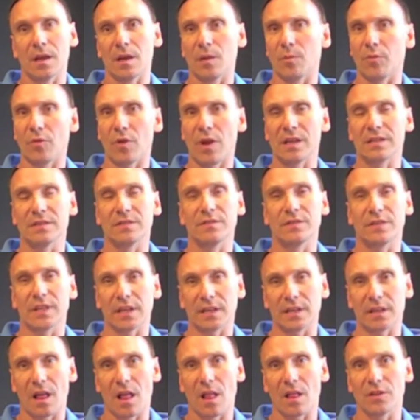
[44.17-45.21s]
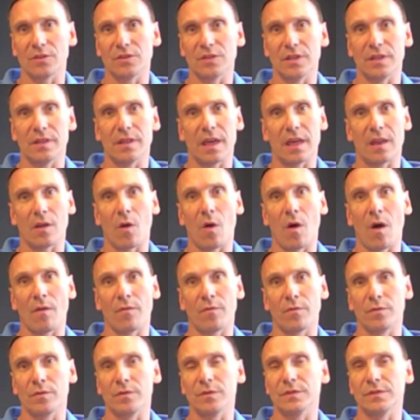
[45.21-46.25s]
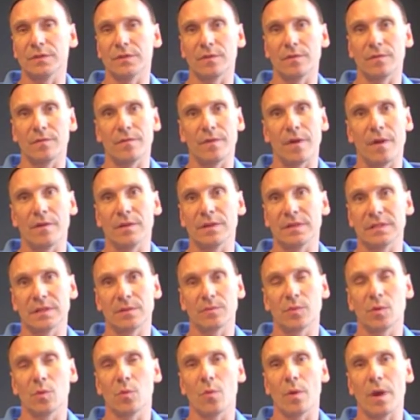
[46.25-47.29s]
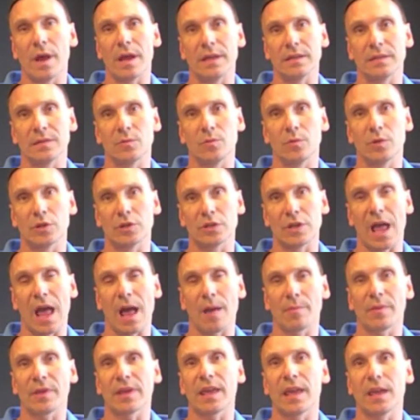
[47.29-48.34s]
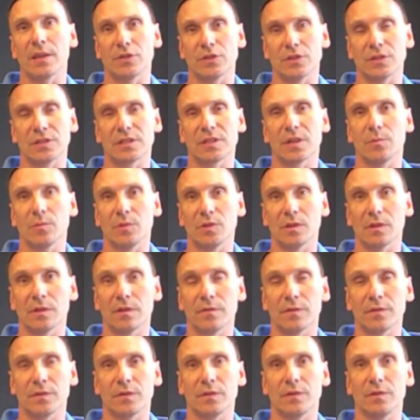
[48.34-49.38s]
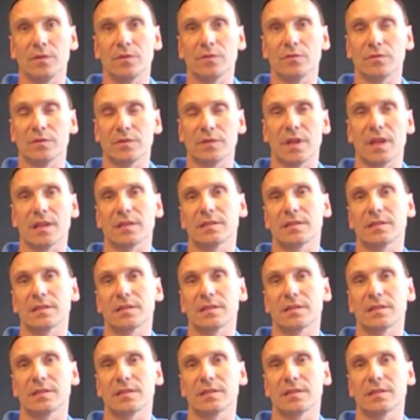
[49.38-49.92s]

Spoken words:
comprised of technology that offers very simple ways in which applications can be delivered to the user's